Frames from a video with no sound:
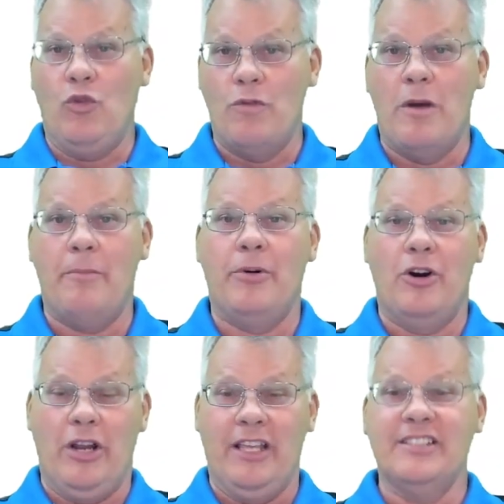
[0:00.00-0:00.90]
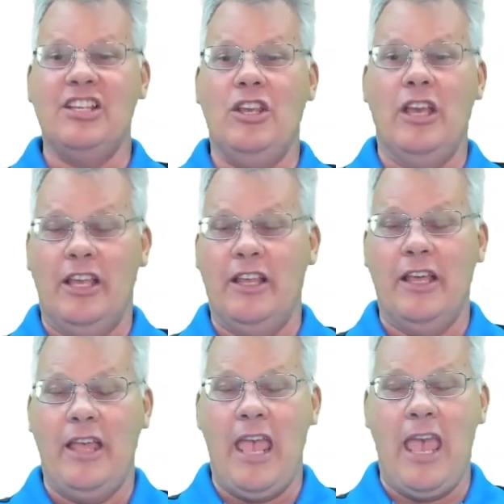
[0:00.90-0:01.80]
remember, is
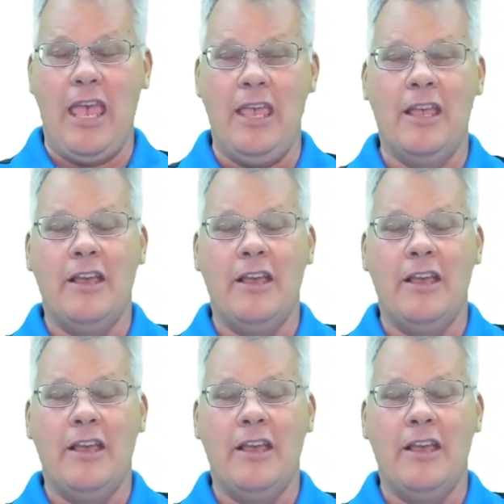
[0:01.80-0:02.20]
a